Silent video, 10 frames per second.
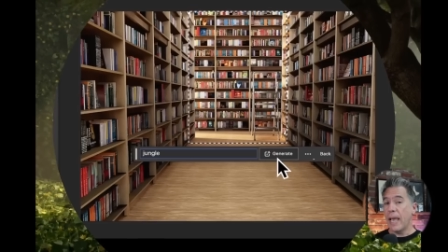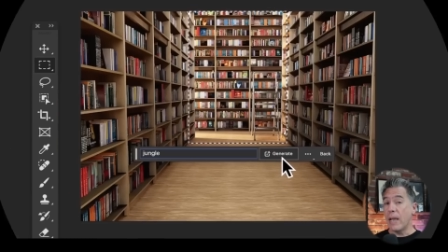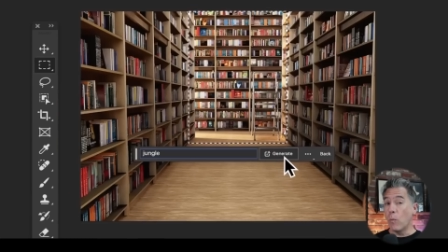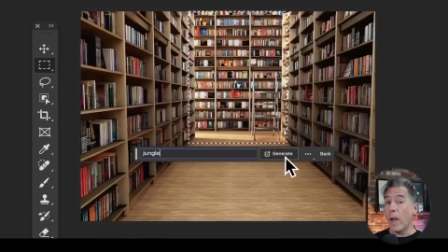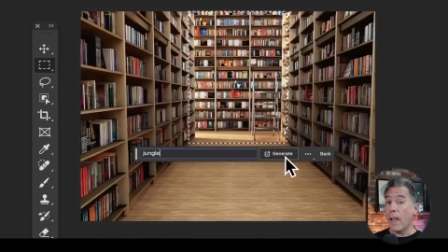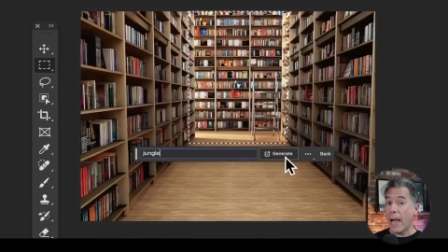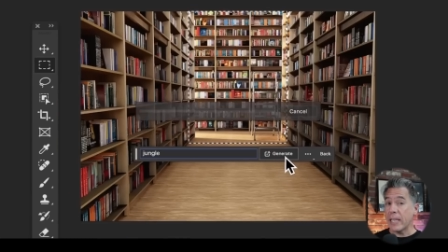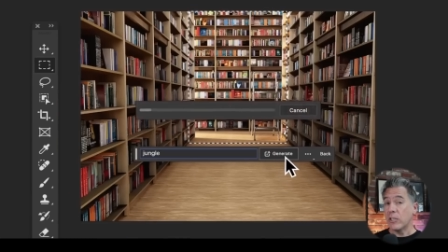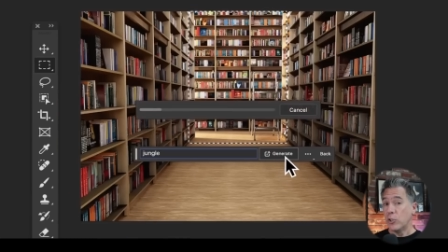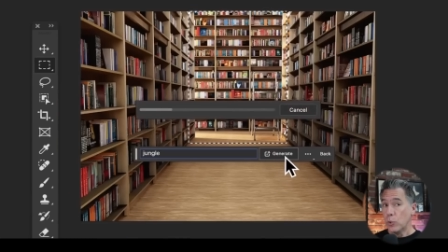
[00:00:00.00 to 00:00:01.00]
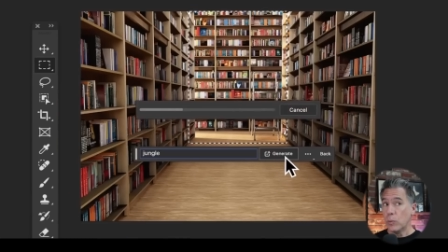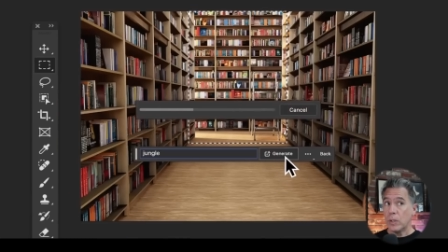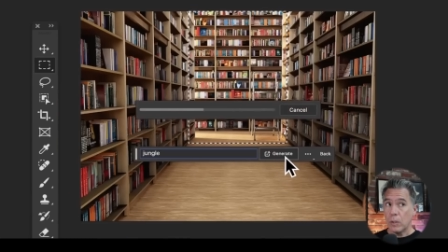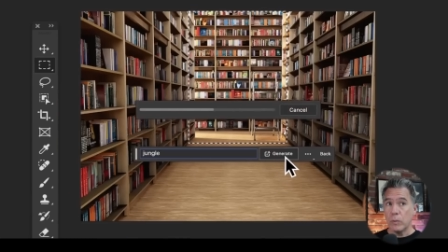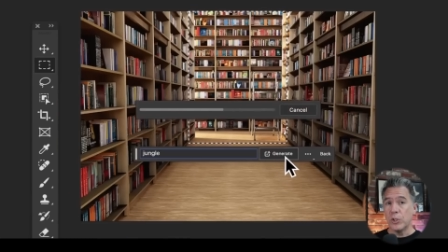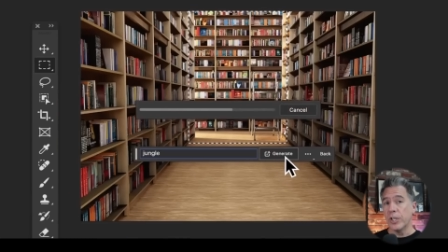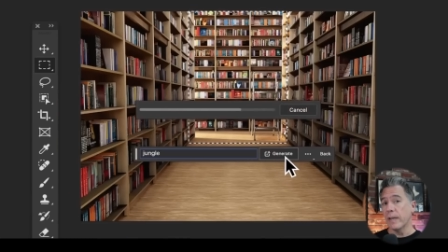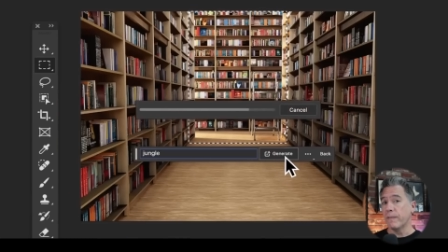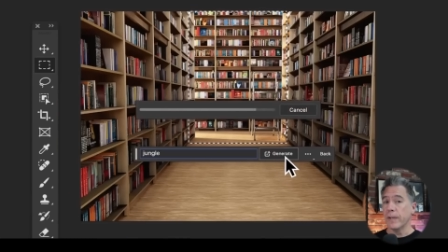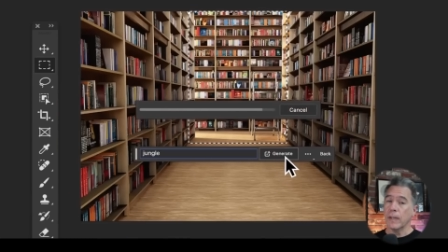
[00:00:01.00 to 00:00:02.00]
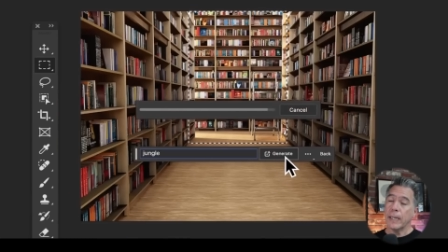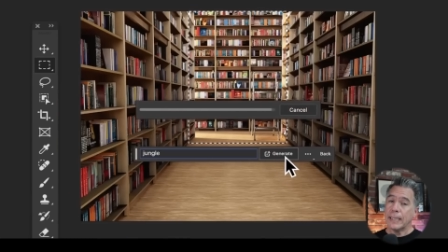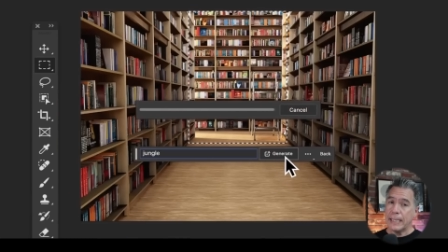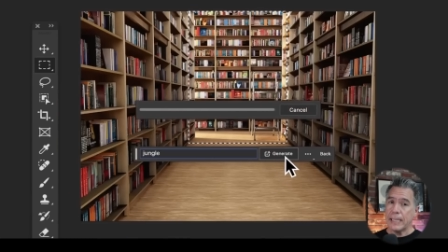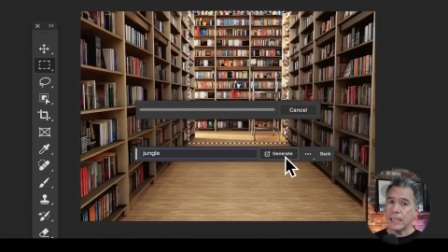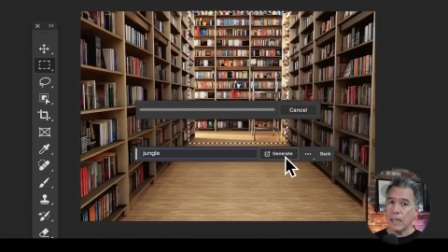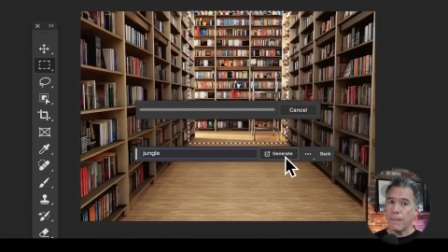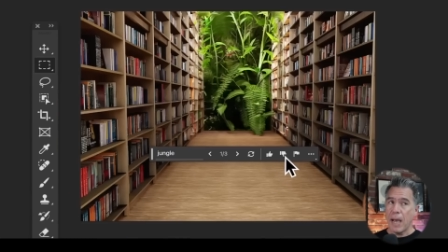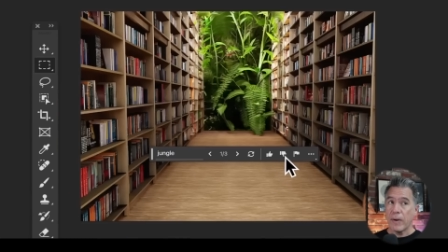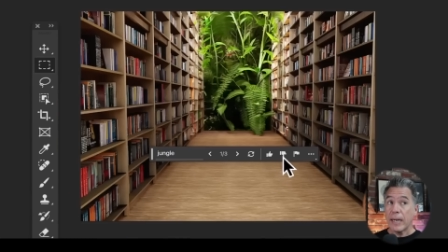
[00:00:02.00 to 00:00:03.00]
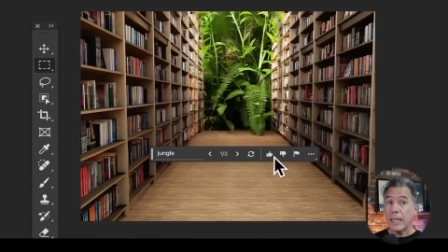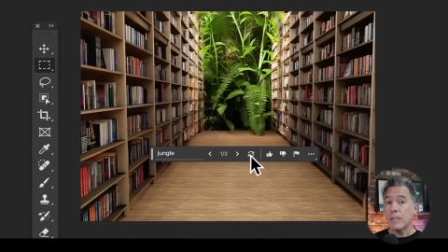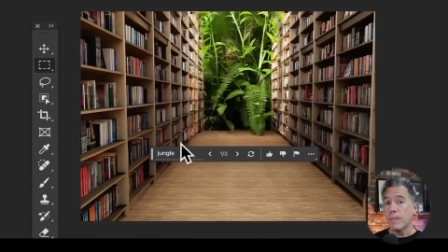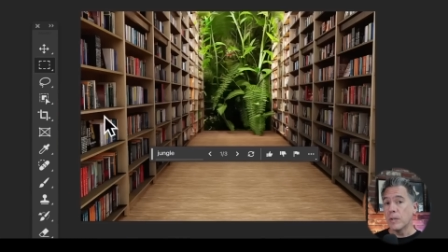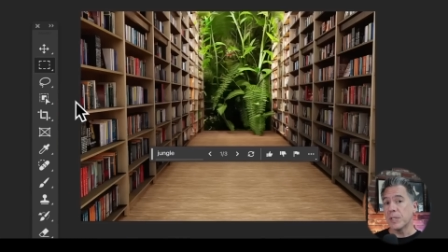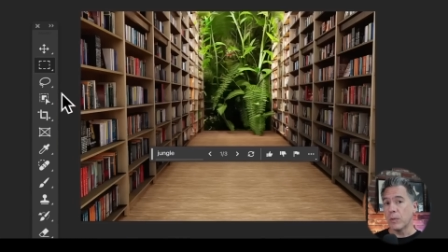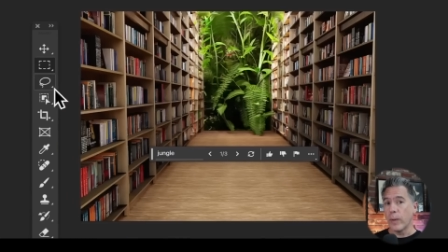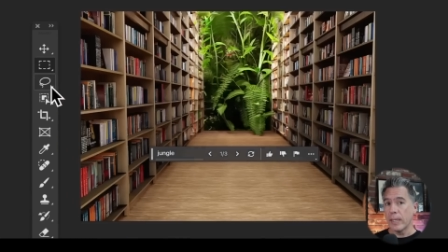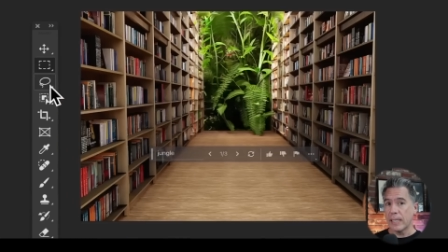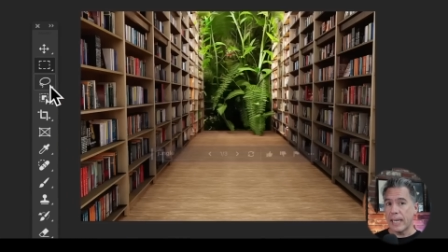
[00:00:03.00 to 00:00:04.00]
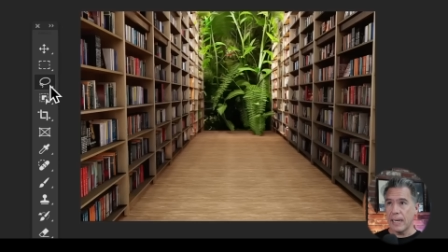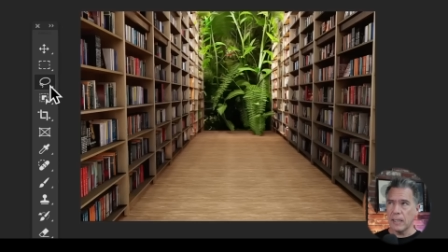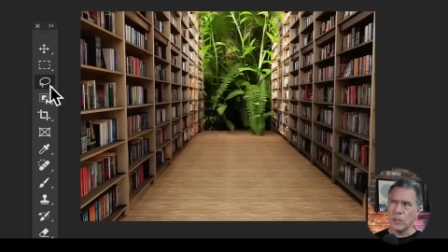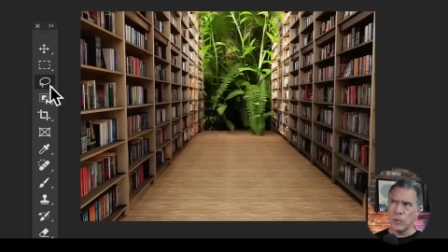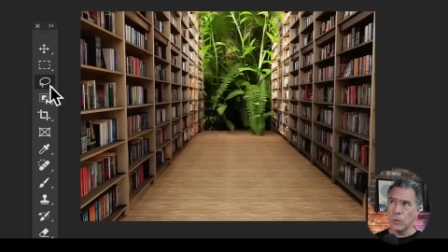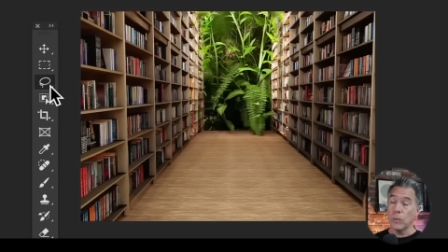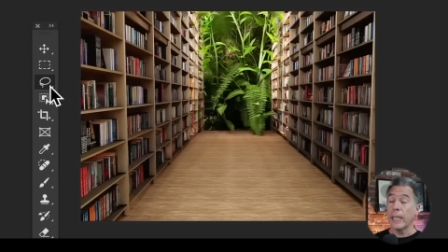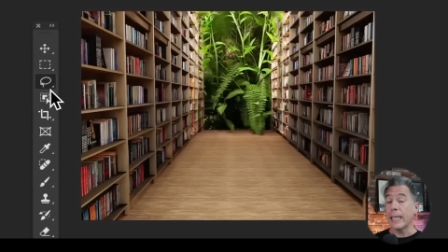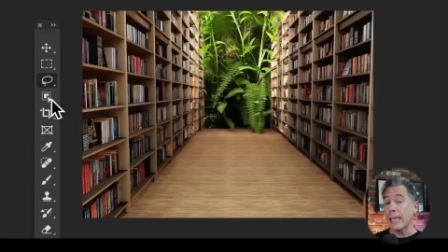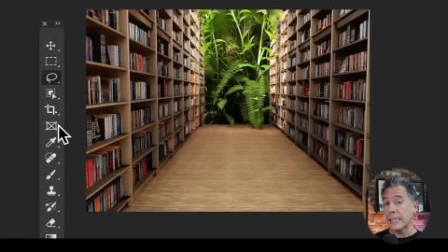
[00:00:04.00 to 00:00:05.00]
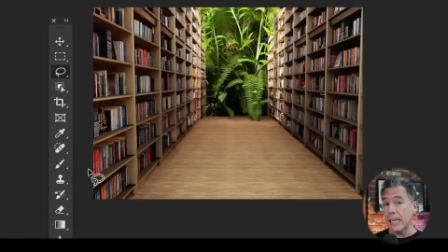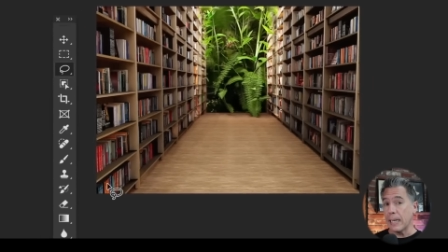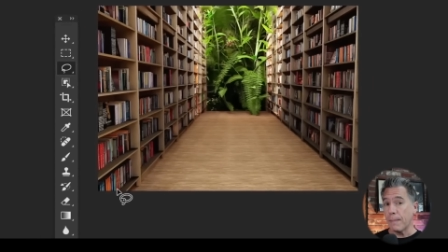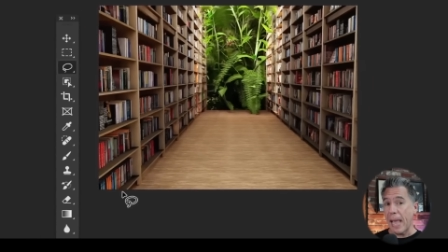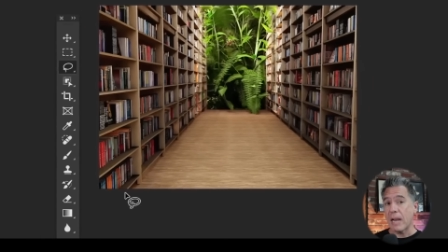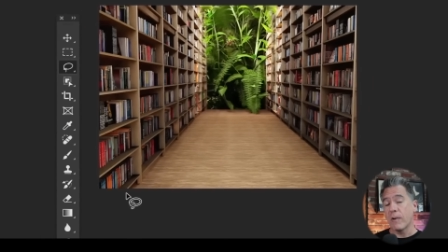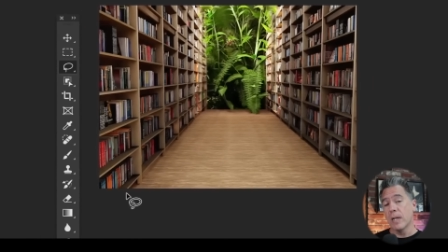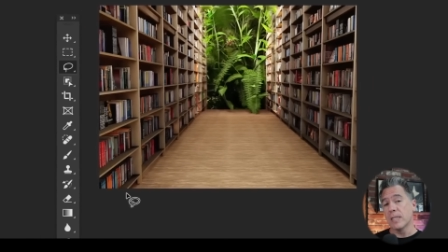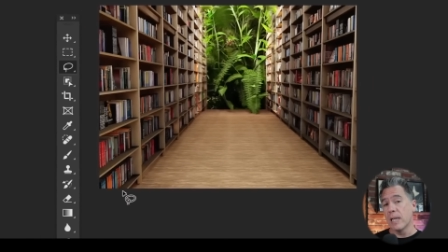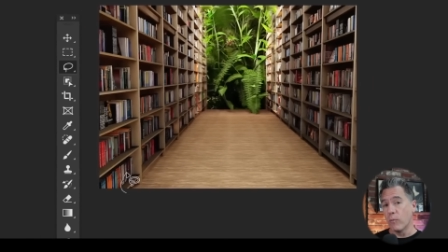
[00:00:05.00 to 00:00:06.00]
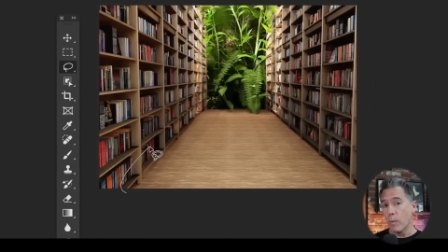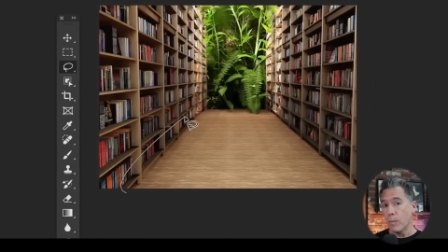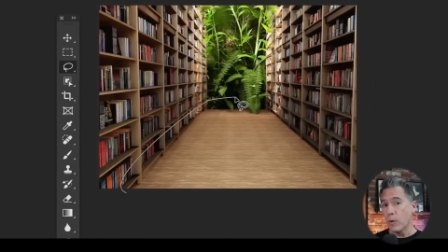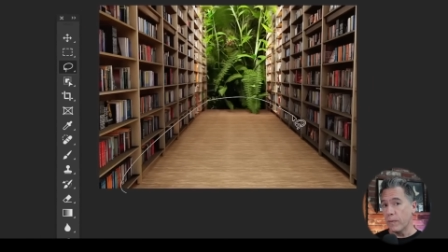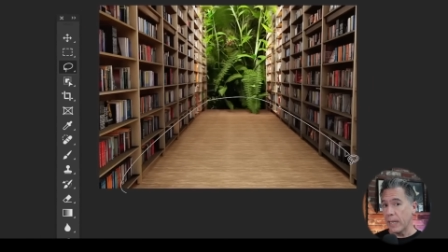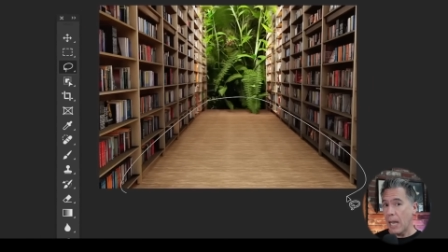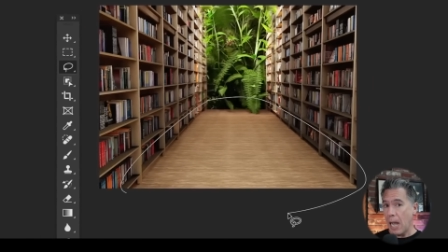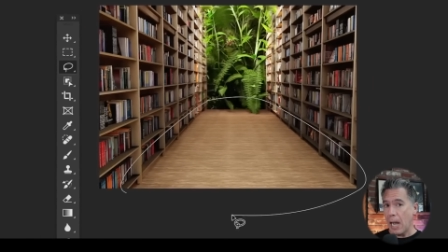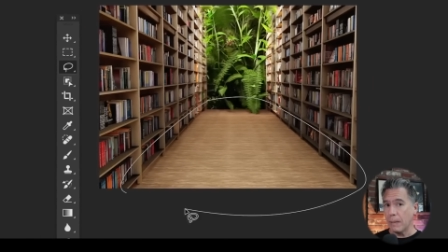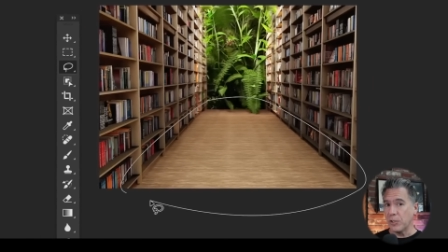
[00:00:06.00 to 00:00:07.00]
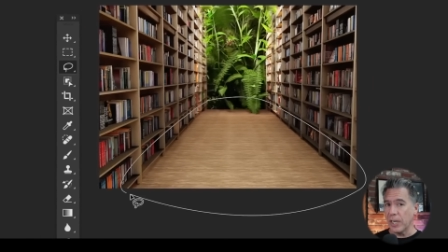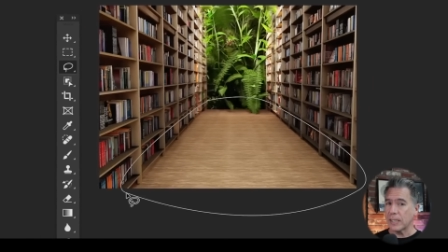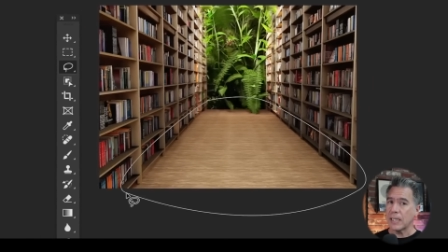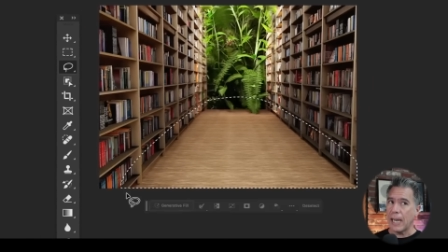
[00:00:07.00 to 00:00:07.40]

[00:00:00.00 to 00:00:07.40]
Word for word: And while I do use GenFill a decent amount, it is mostly relegated to like extending backgrounds and removing objects.